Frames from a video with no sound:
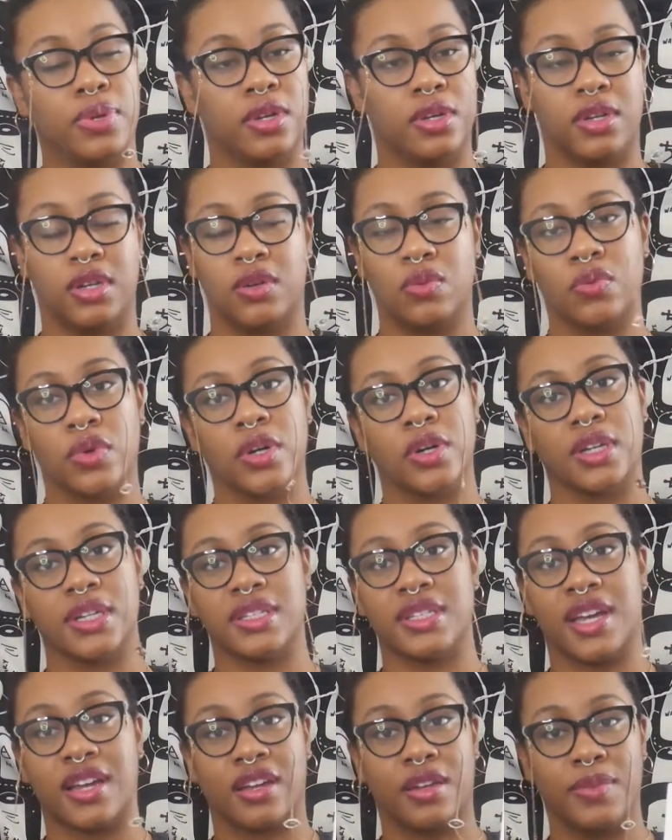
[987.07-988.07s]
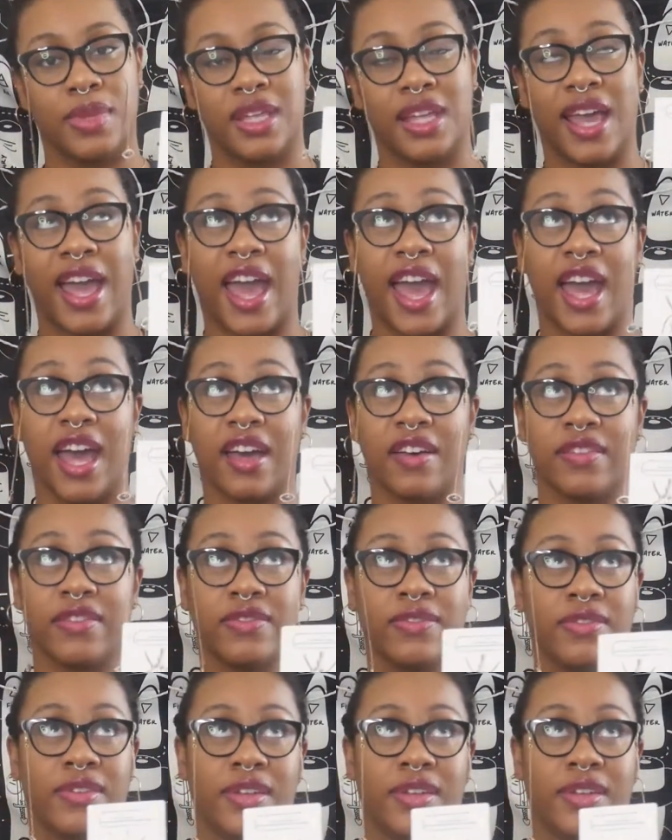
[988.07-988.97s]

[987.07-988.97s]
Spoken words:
putting in work. It's not going to be half,